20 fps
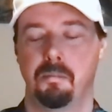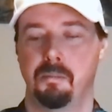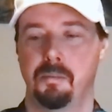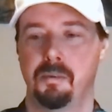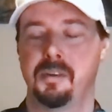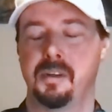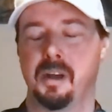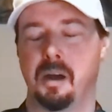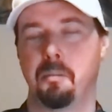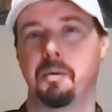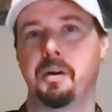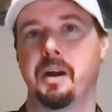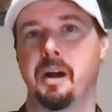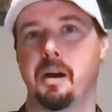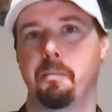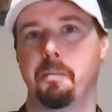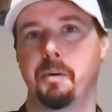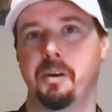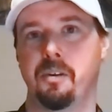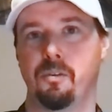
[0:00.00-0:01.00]
some
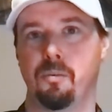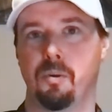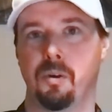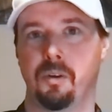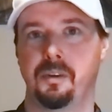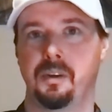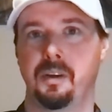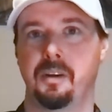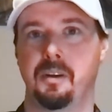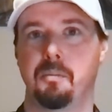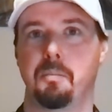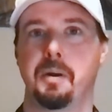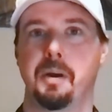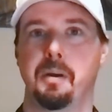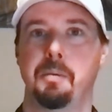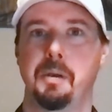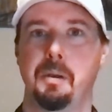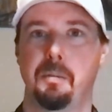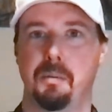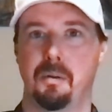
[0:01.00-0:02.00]
companies want to
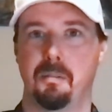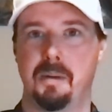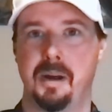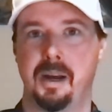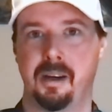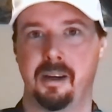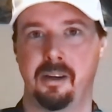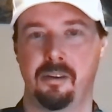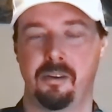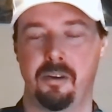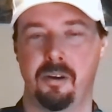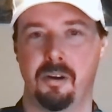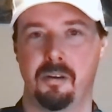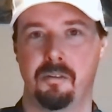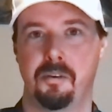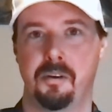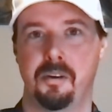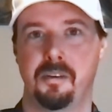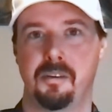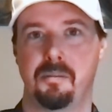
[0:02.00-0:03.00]
bring people back into the
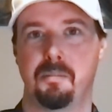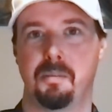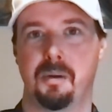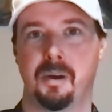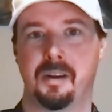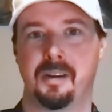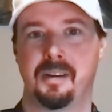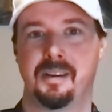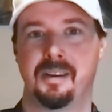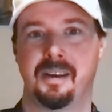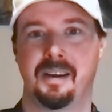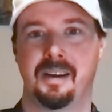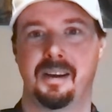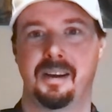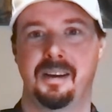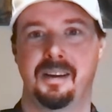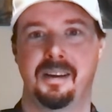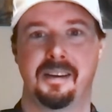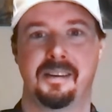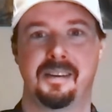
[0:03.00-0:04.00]
office, but
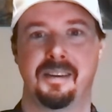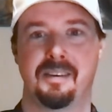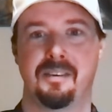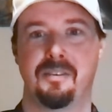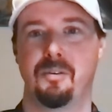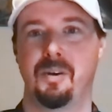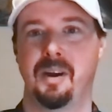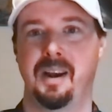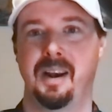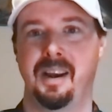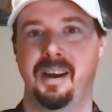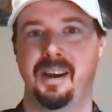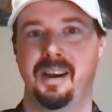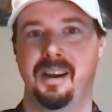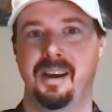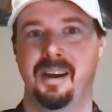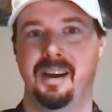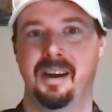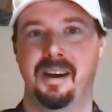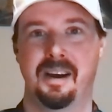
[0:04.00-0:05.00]
it doesn't really
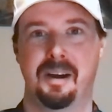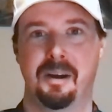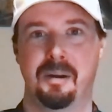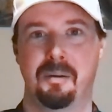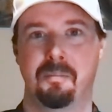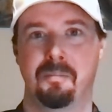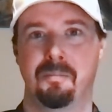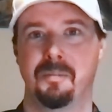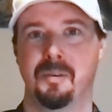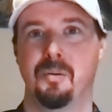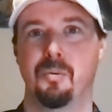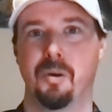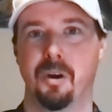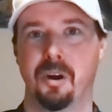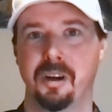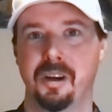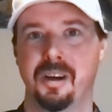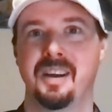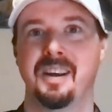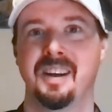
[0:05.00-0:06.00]

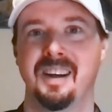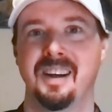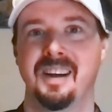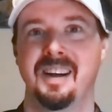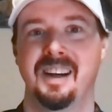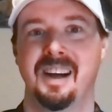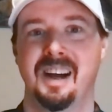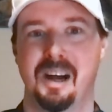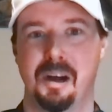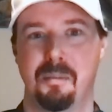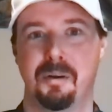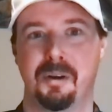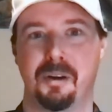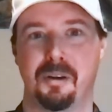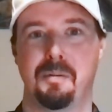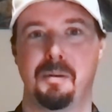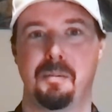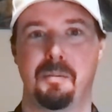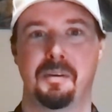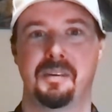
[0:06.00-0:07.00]
work because
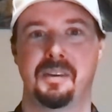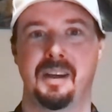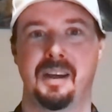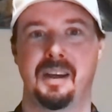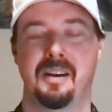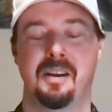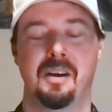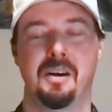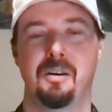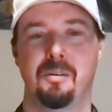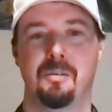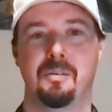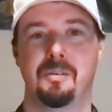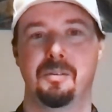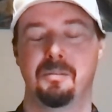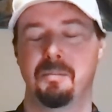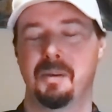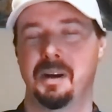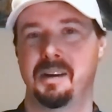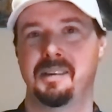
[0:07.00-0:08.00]
people say, no,
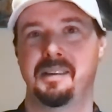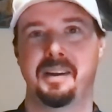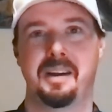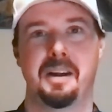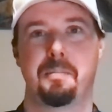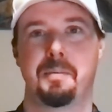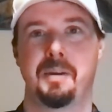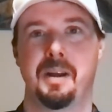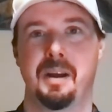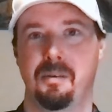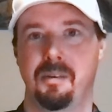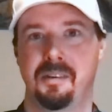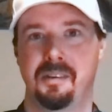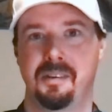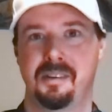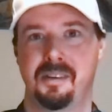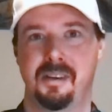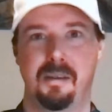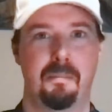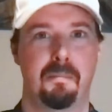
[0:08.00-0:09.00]
my setup now is
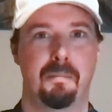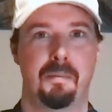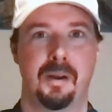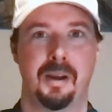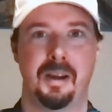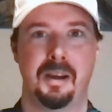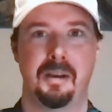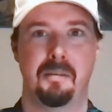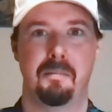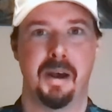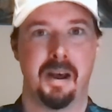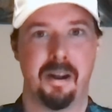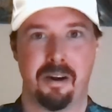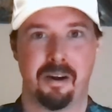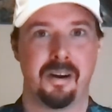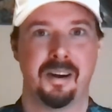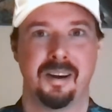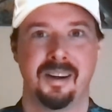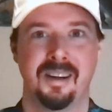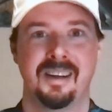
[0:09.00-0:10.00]
simply
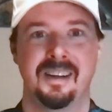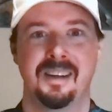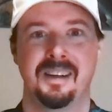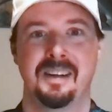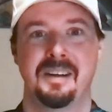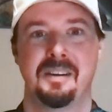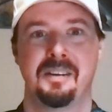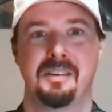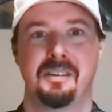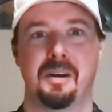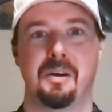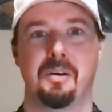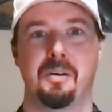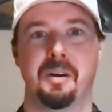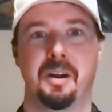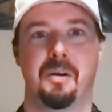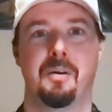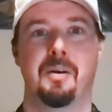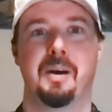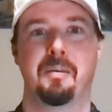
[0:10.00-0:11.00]
better. So
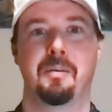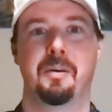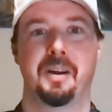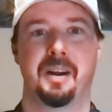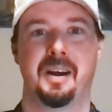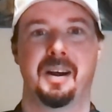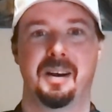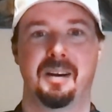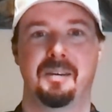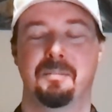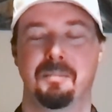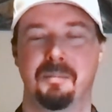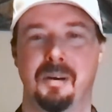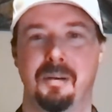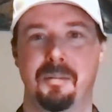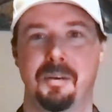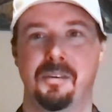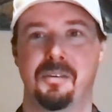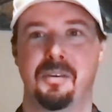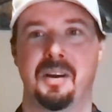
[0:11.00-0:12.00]

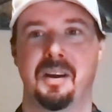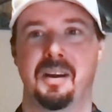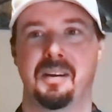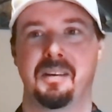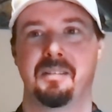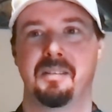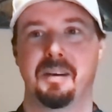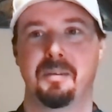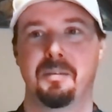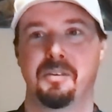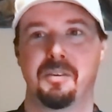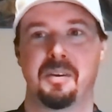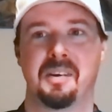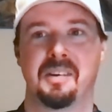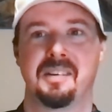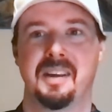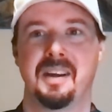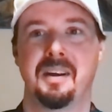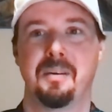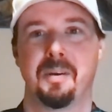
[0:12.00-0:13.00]
I'm just gonna
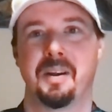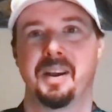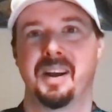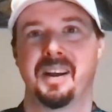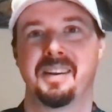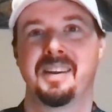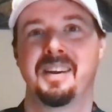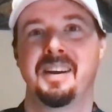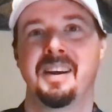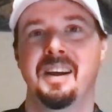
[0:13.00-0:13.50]
stick with that.